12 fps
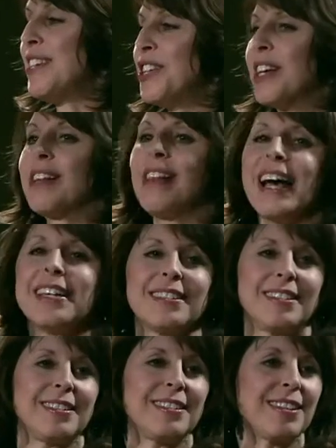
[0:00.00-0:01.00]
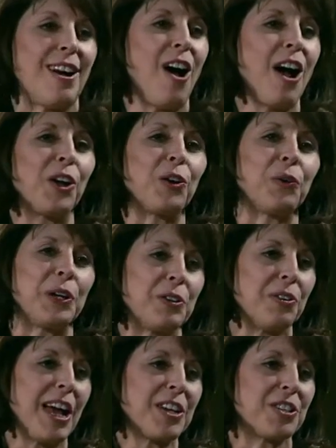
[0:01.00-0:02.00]
teaching classes on career
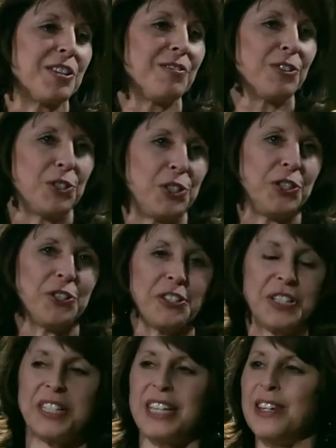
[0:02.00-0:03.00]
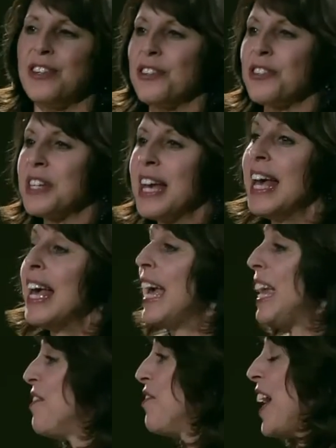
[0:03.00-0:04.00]
direction for juniors and seniors.
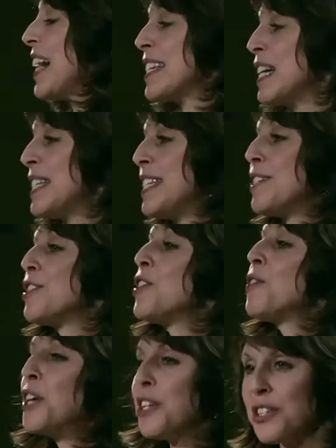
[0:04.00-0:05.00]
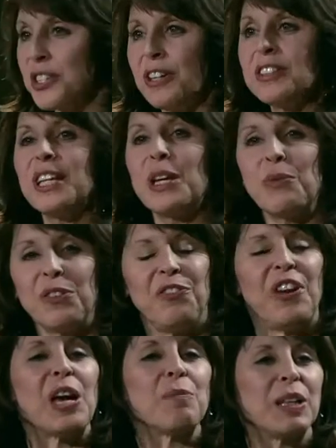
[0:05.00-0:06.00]
And in fact, I still do consulting with
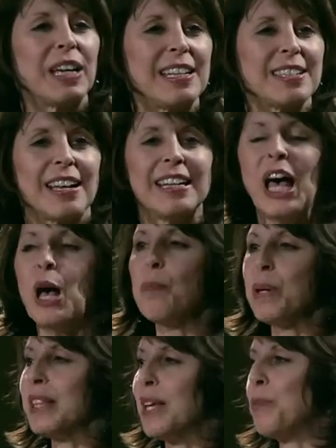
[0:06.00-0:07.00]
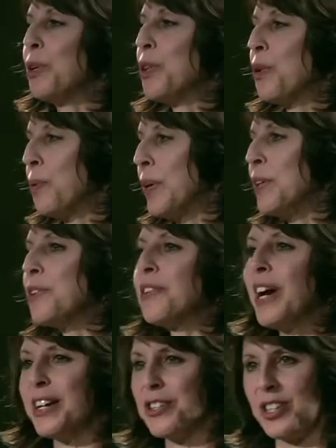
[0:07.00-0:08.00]
families on helping them with career
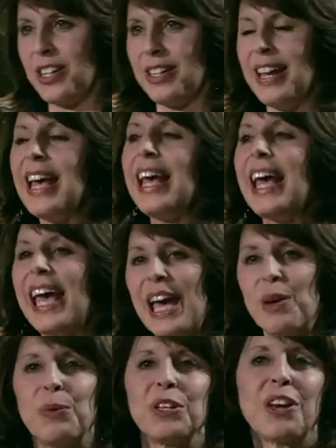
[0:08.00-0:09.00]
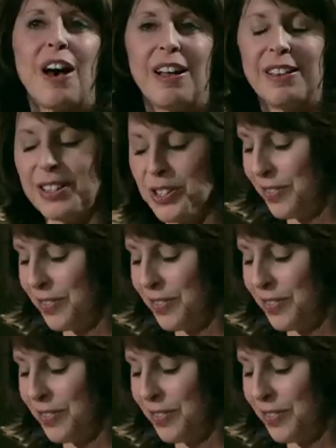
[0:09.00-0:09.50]
direction and with college